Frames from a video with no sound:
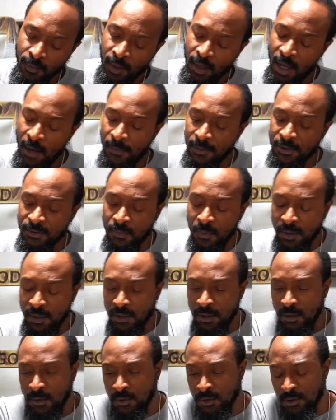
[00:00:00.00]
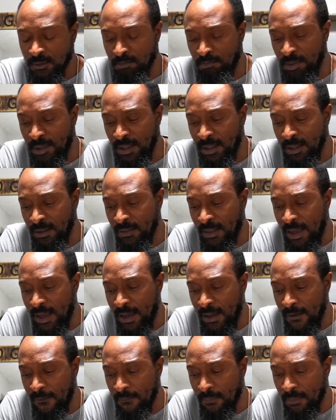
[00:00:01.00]
I was one of those, being
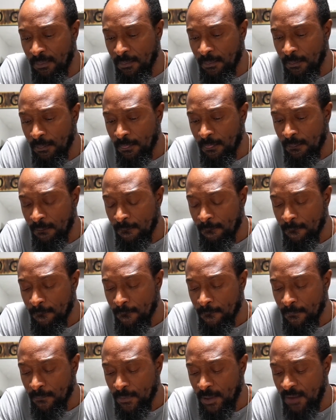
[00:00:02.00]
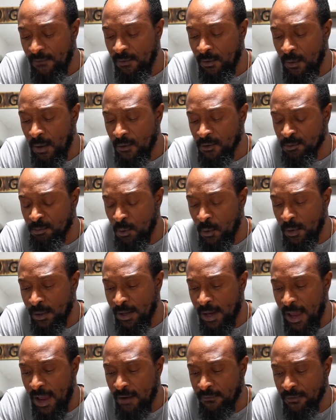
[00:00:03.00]
that even though I was born
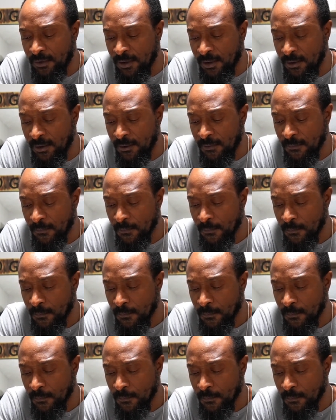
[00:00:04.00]
in Africa,